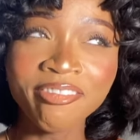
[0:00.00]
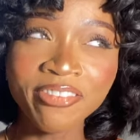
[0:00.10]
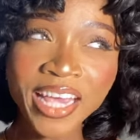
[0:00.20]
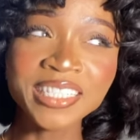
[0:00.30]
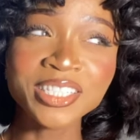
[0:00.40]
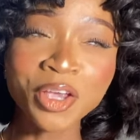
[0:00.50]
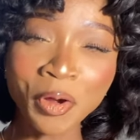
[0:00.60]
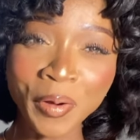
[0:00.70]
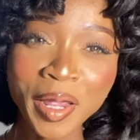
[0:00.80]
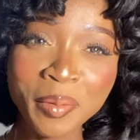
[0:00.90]
Face
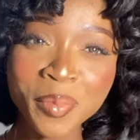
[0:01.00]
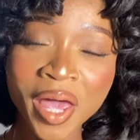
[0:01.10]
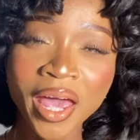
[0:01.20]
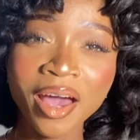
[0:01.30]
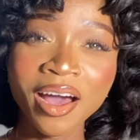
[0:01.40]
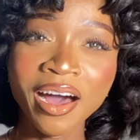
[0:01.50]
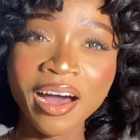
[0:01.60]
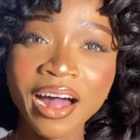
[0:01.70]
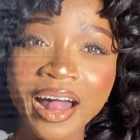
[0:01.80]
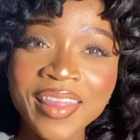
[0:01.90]
Cream
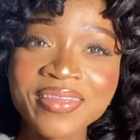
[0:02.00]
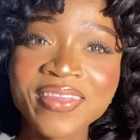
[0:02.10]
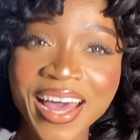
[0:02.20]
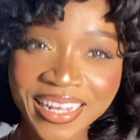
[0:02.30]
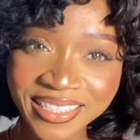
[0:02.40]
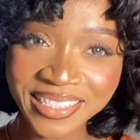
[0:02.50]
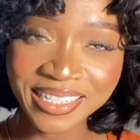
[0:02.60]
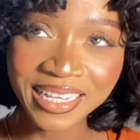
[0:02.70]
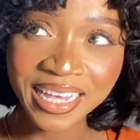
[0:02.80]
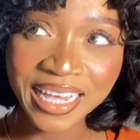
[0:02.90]
That
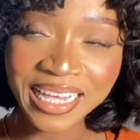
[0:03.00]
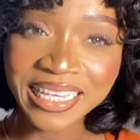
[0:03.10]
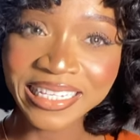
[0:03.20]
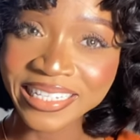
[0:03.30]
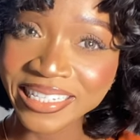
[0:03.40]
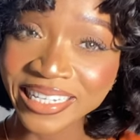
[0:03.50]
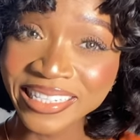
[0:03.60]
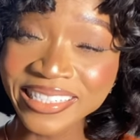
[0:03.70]
is